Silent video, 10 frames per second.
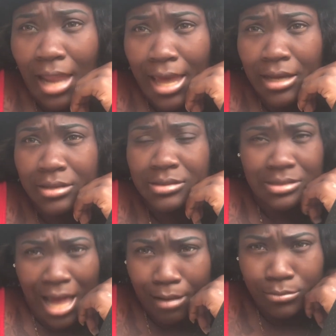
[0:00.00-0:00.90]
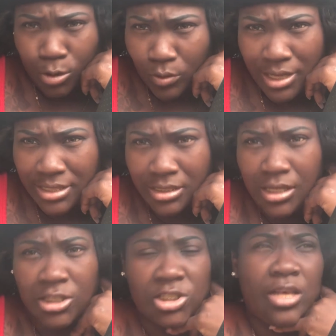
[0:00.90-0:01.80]
Like, stop doing that
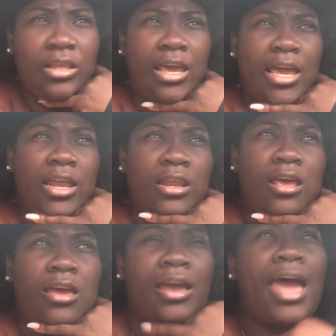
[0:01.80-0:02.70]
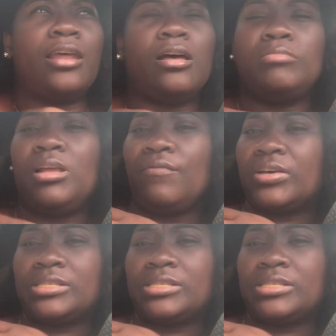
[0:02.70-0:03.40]
to each other and kind of uplift.